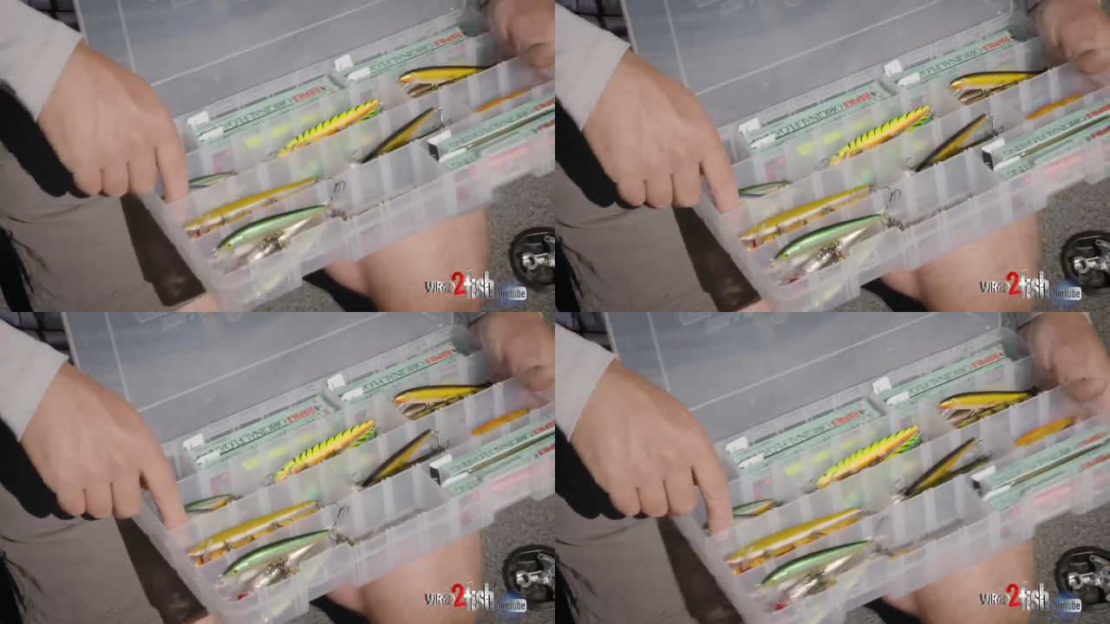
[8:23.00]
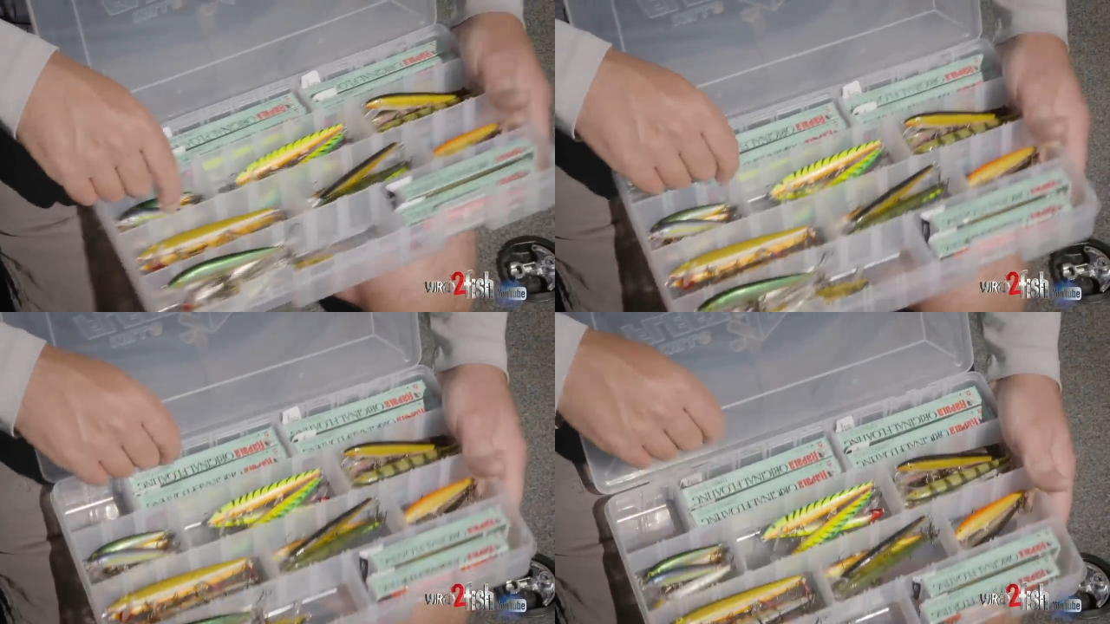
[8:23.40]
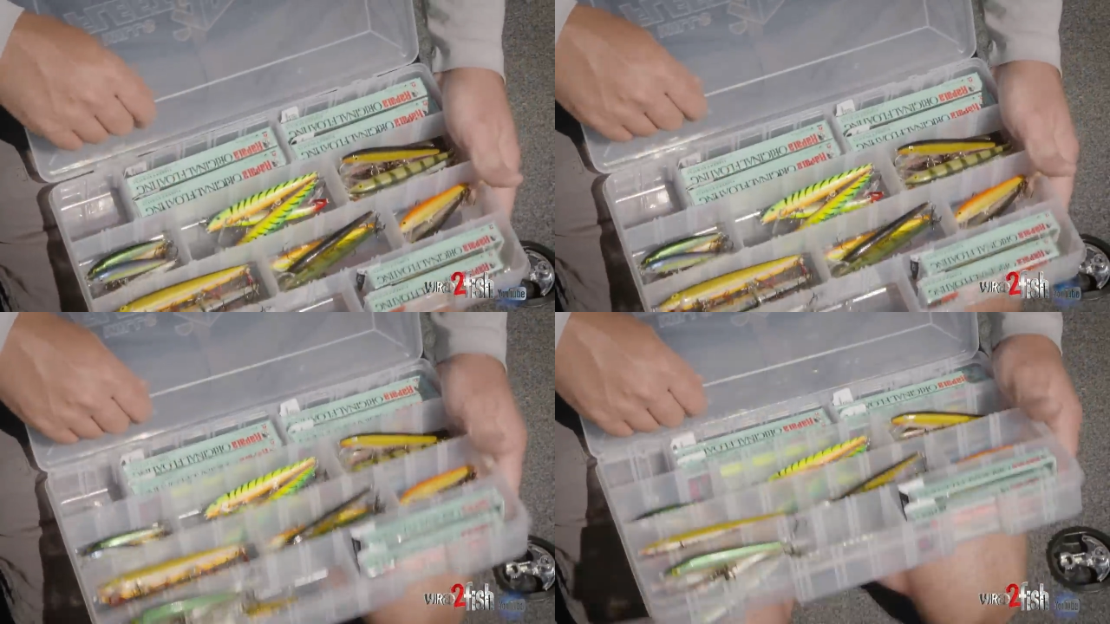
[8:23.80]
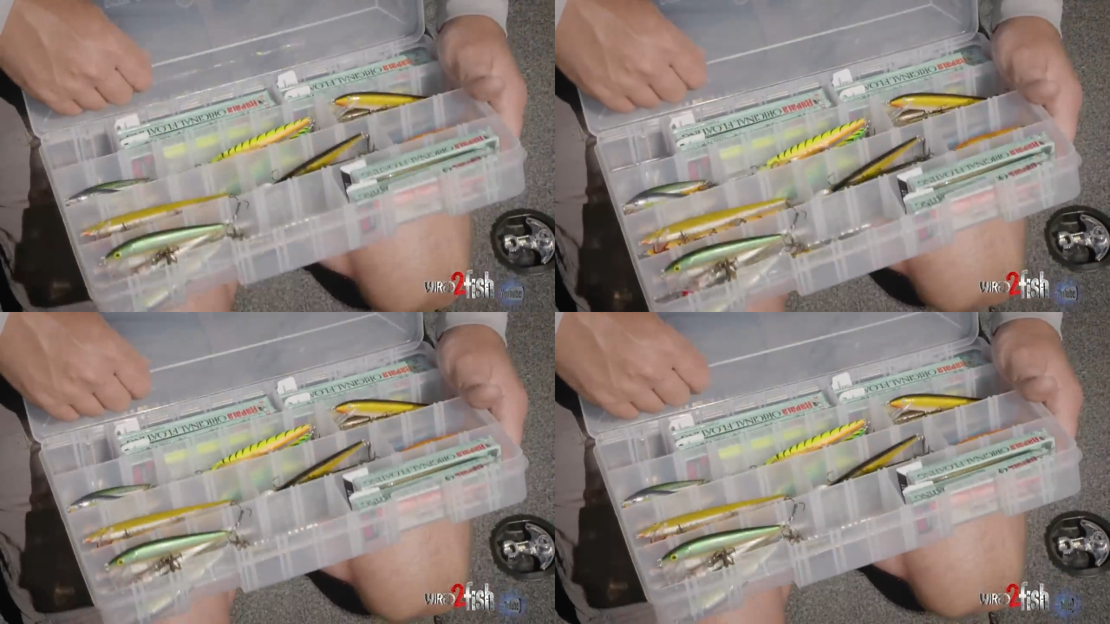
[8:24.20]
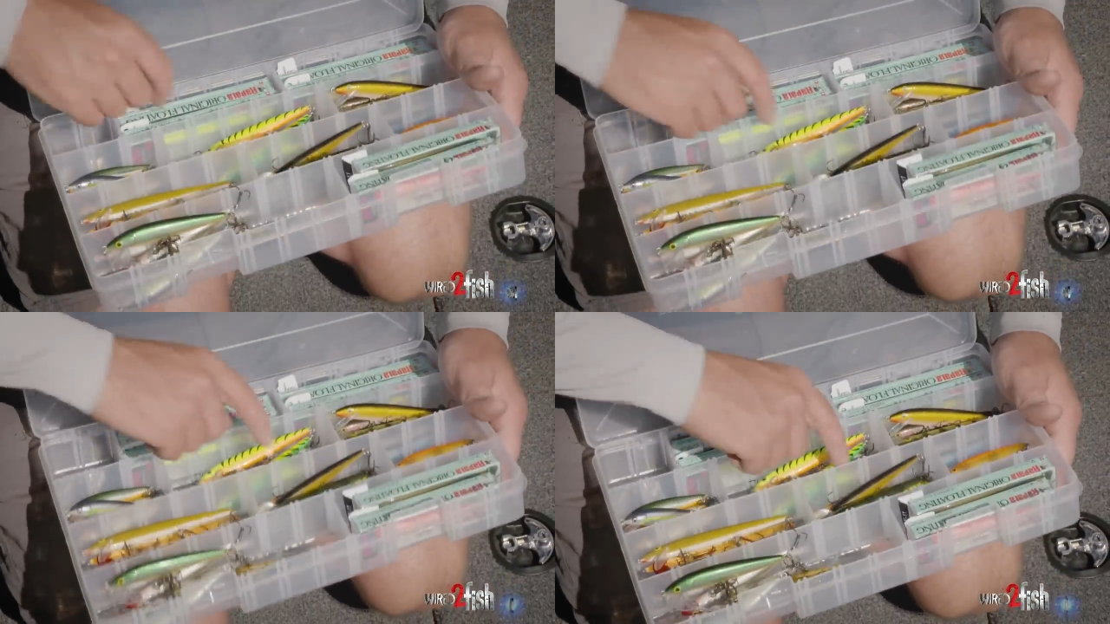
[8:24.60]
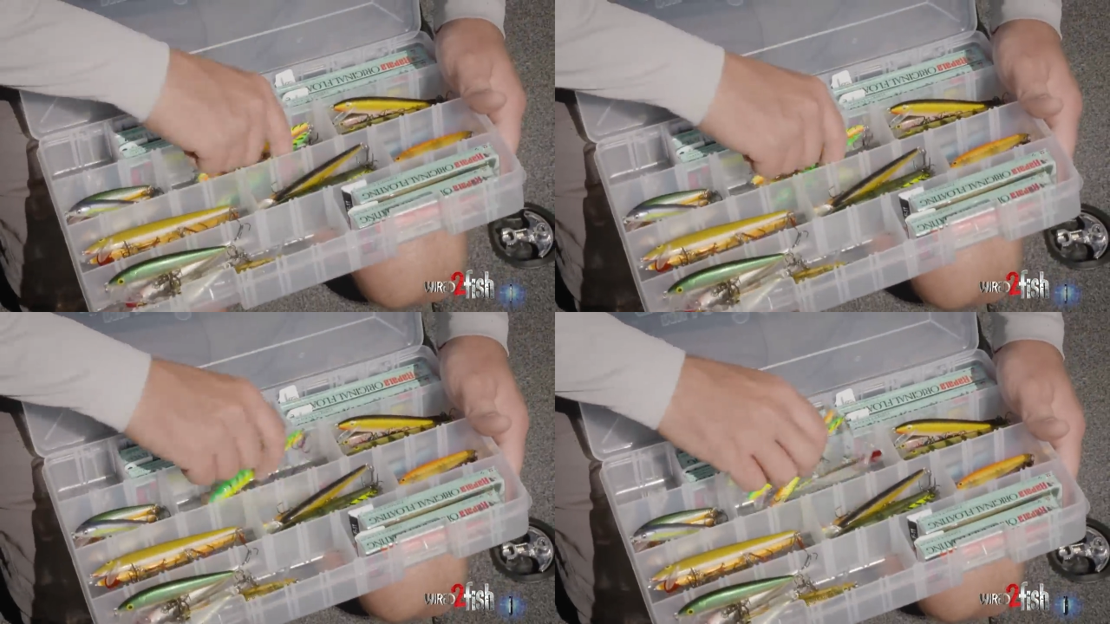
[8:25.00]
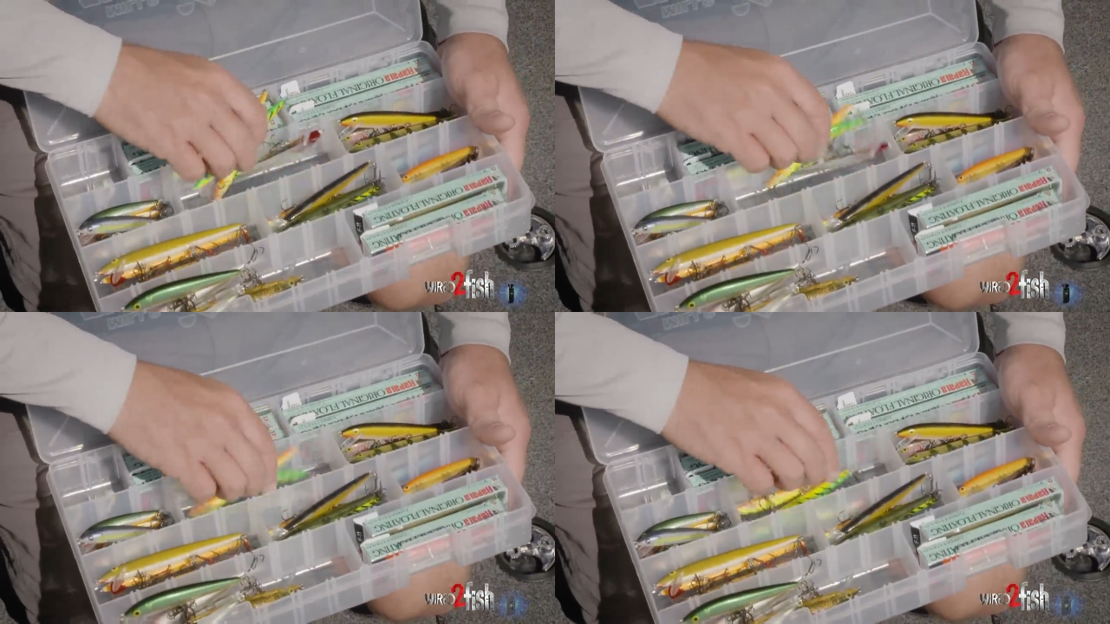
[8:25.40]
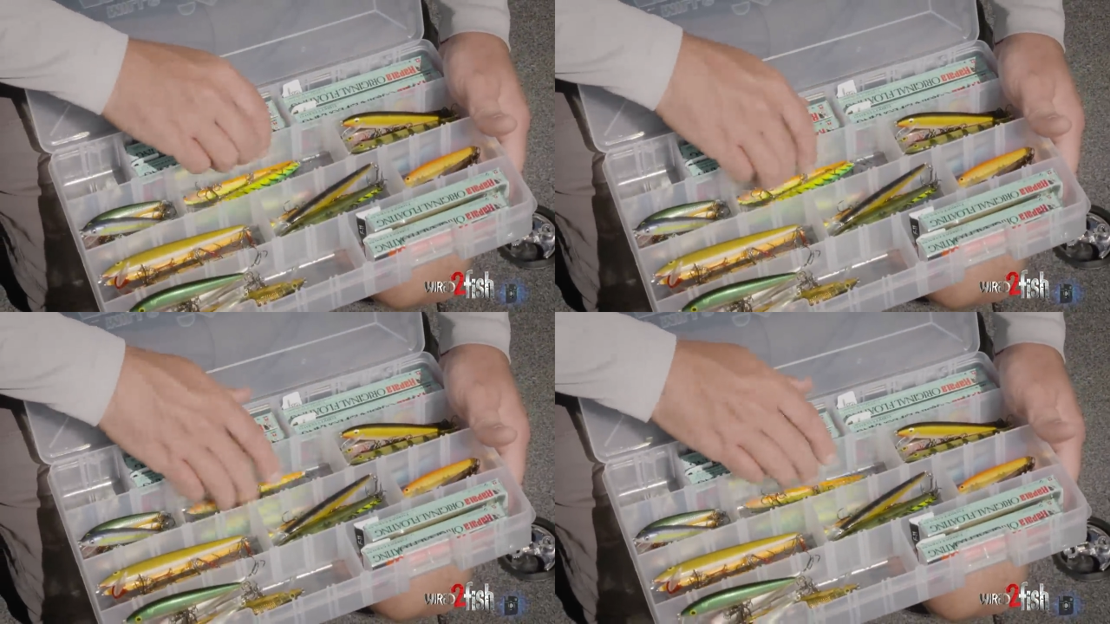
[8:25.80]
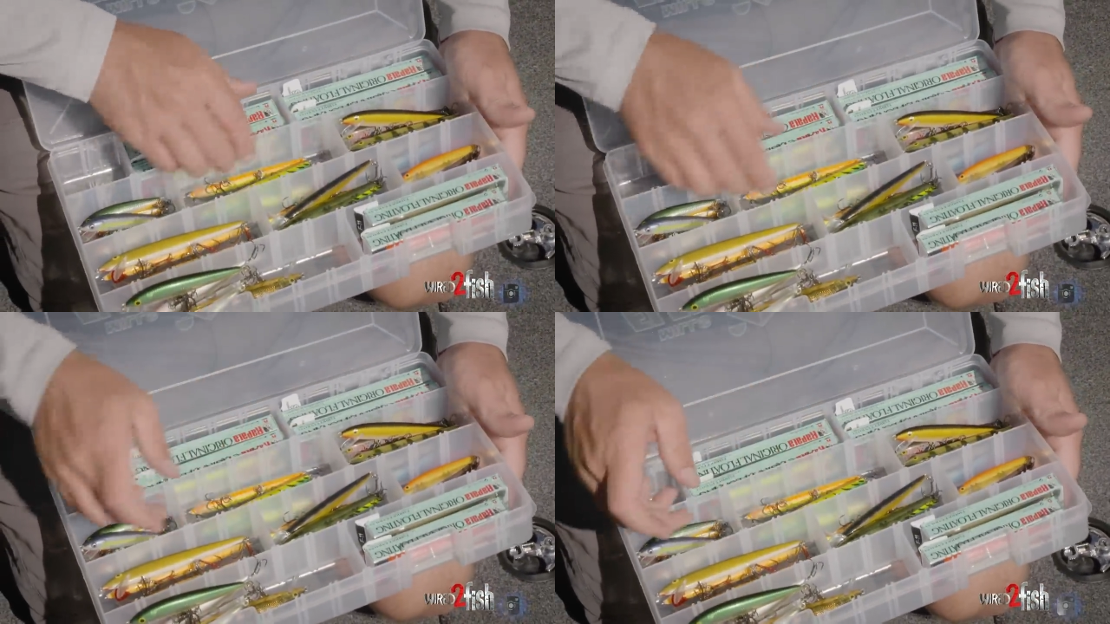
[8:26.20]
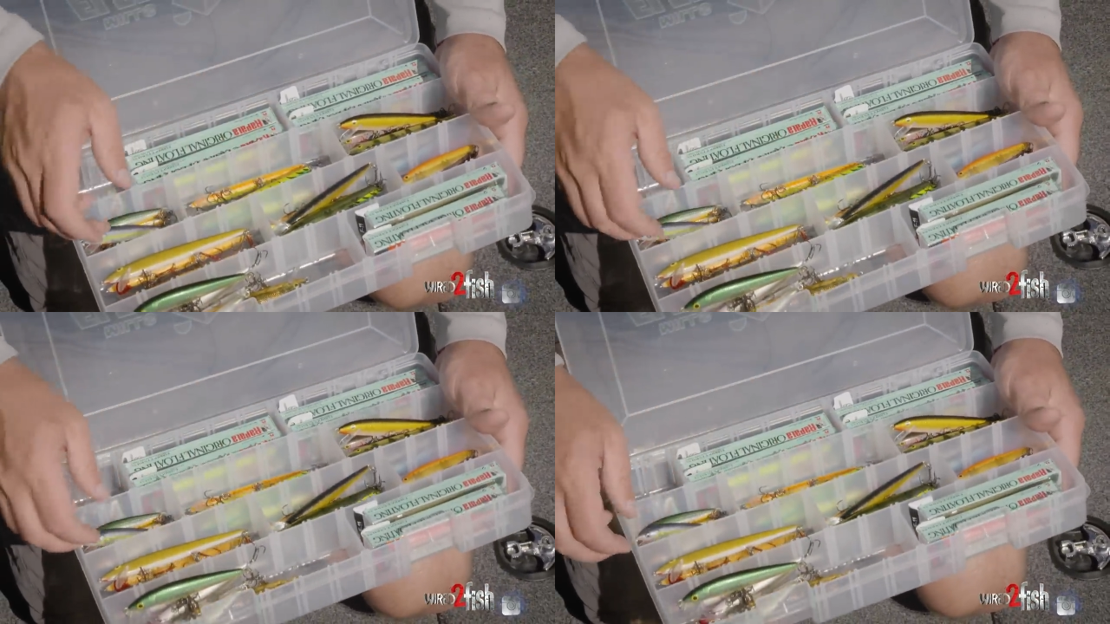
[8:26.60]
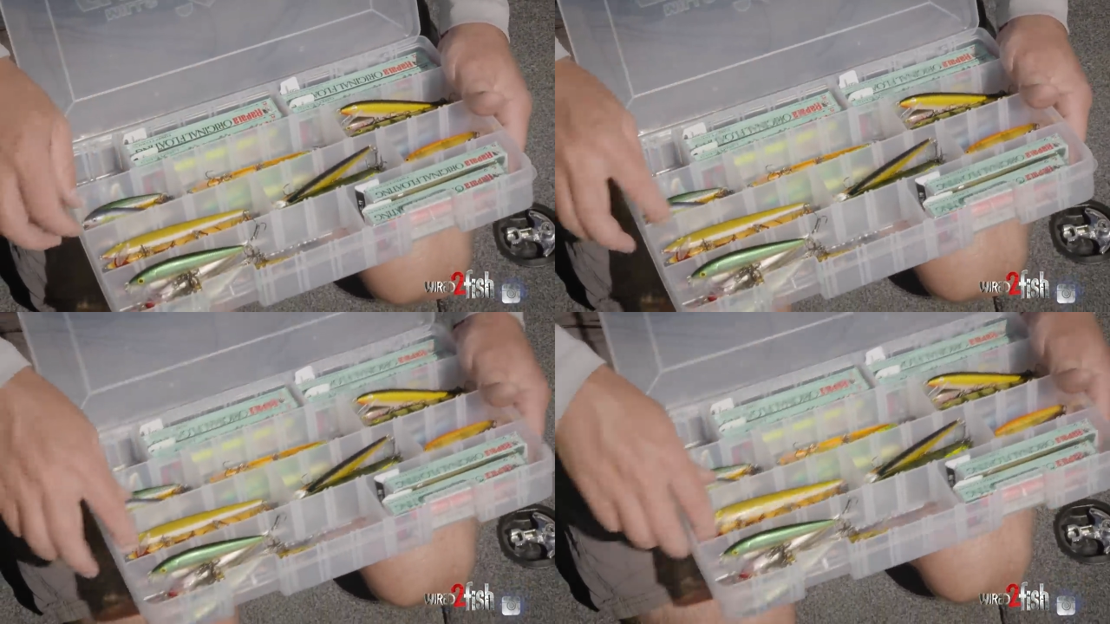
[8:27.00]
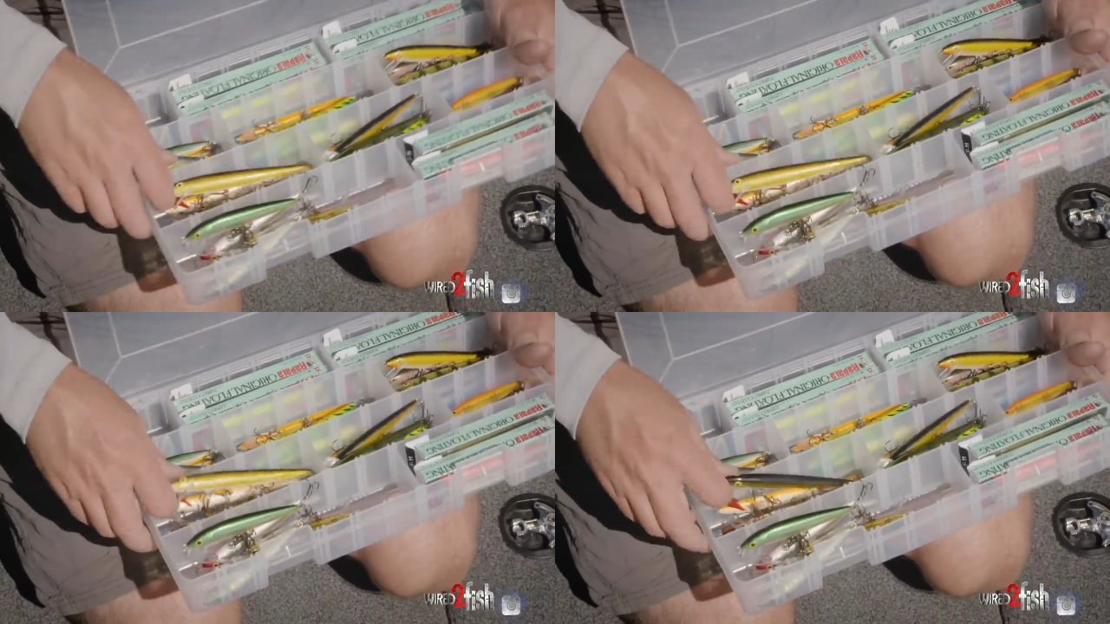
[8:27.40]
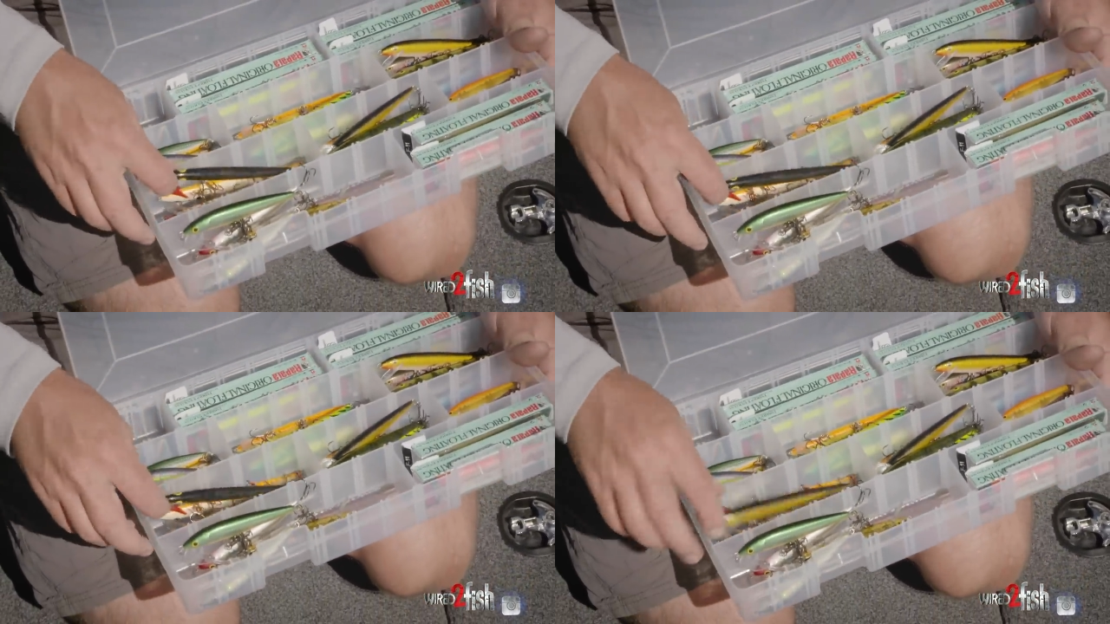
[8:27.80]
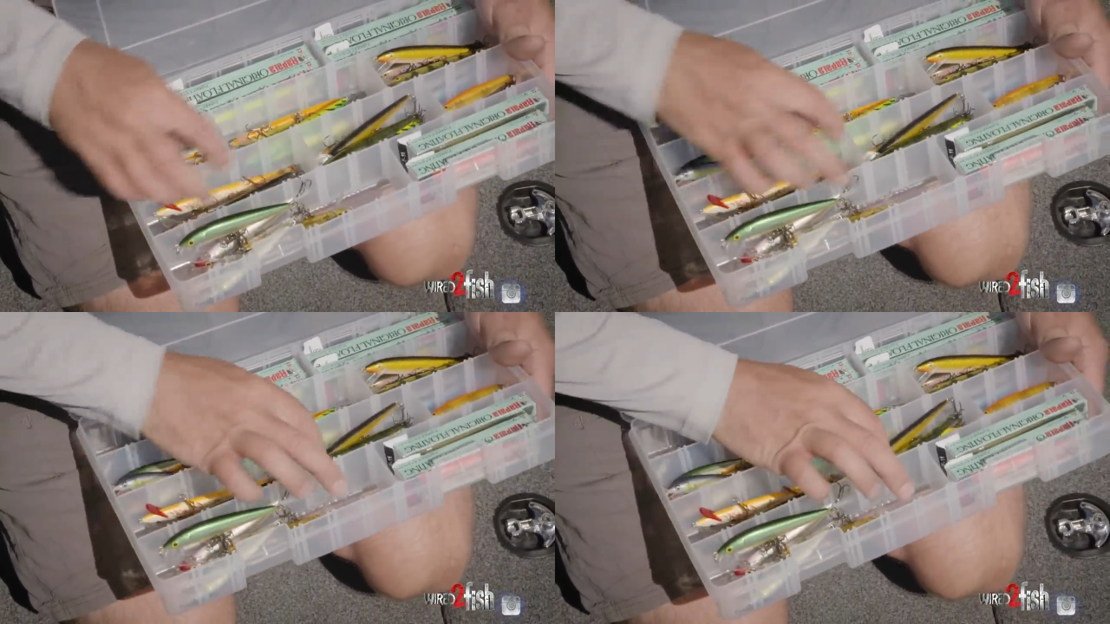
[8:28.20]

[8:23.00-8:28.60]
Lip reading: (no speaker visible)